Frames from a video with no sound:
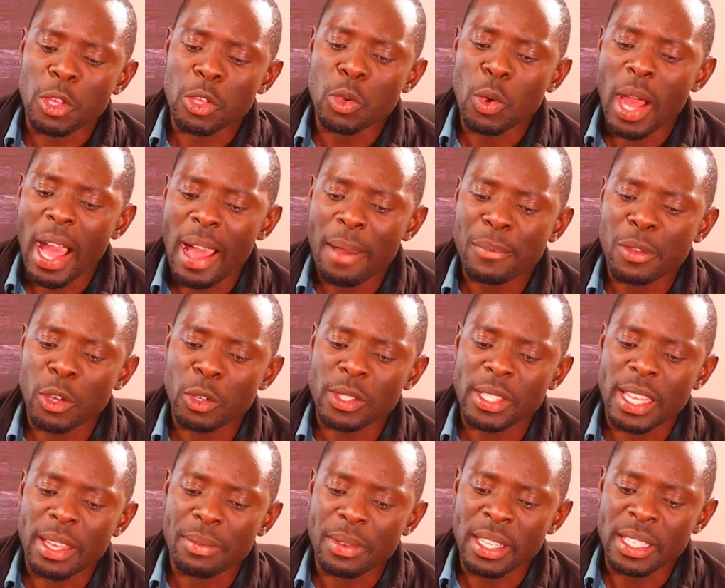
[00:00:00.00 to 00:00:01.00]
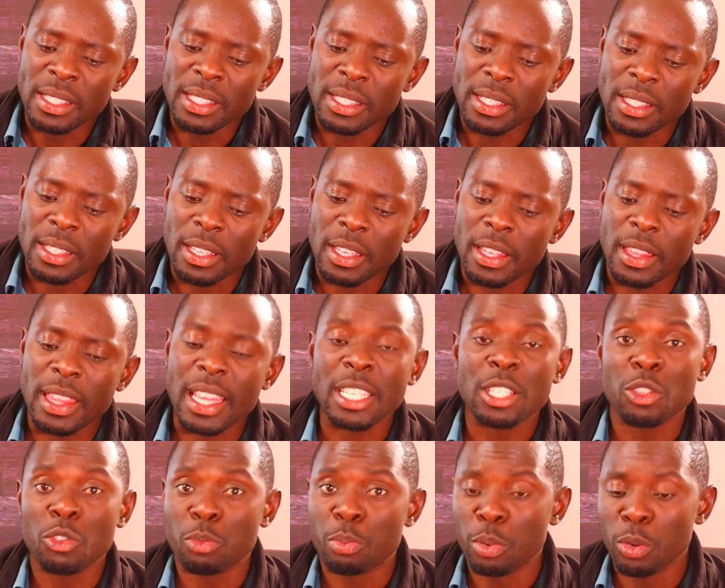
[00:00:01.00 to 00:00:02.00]
you have your savings
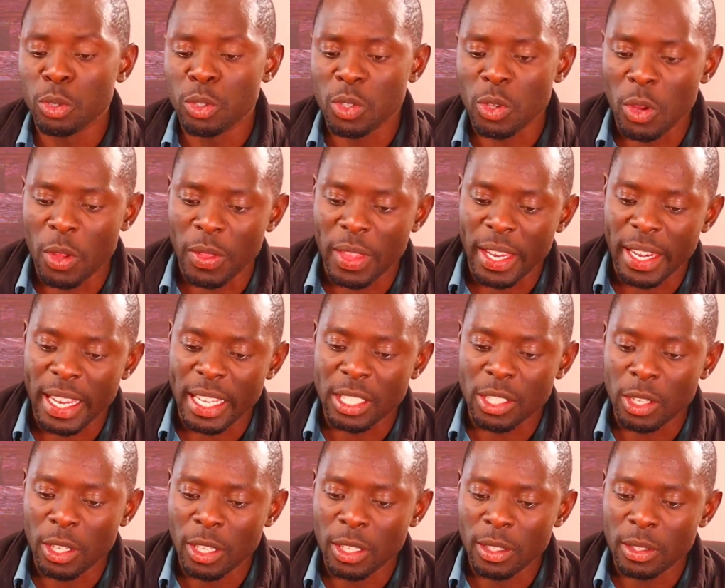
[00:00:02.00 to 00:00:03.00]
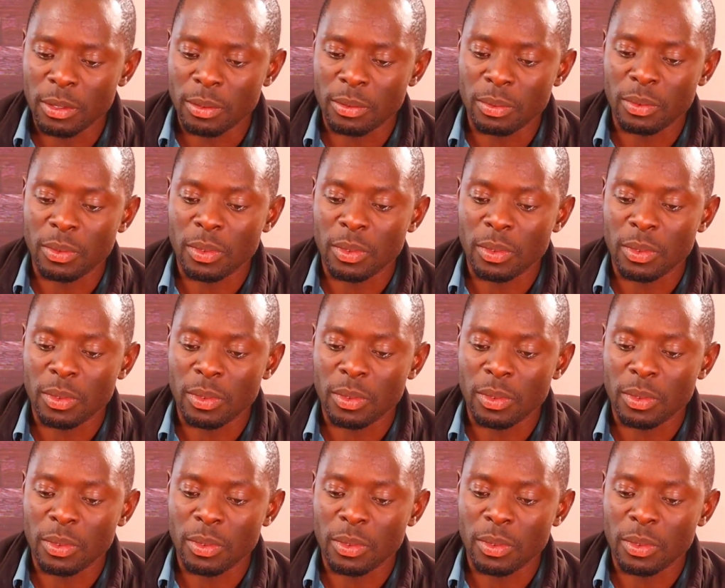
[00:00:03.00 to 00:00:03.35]
that you put on the rental.